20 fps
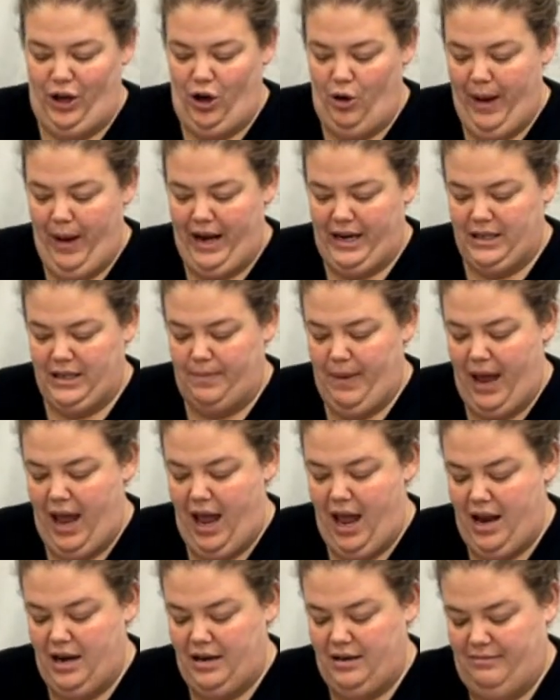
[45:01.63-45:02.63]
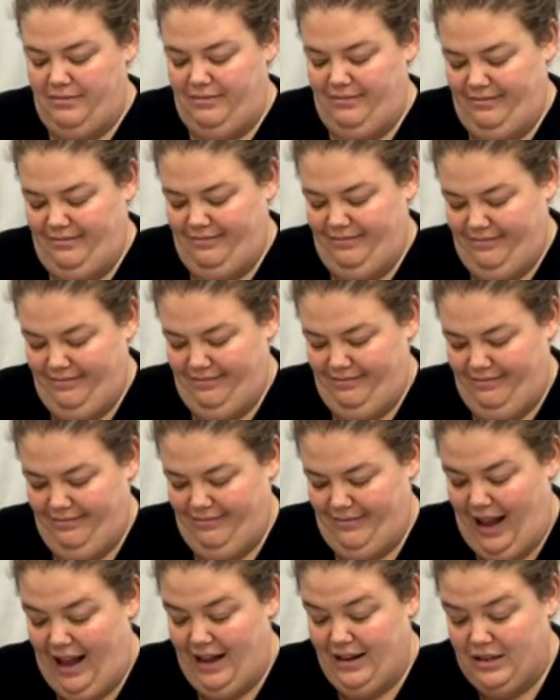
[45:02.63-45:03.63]
"Go back to bed."
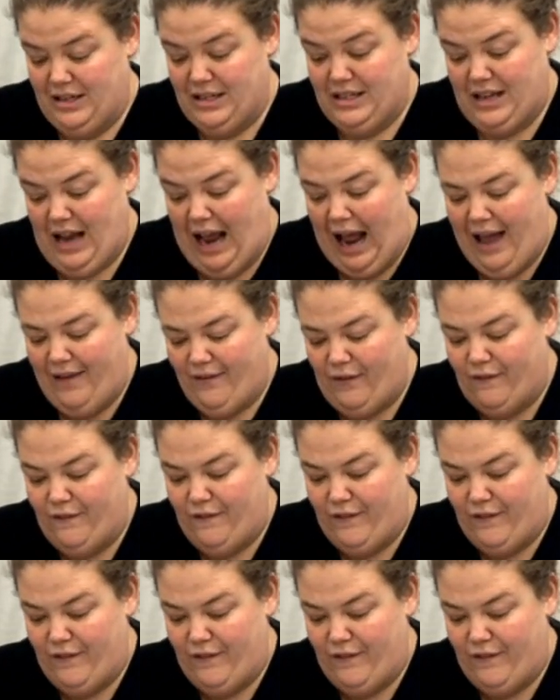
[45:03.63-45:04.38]
I have a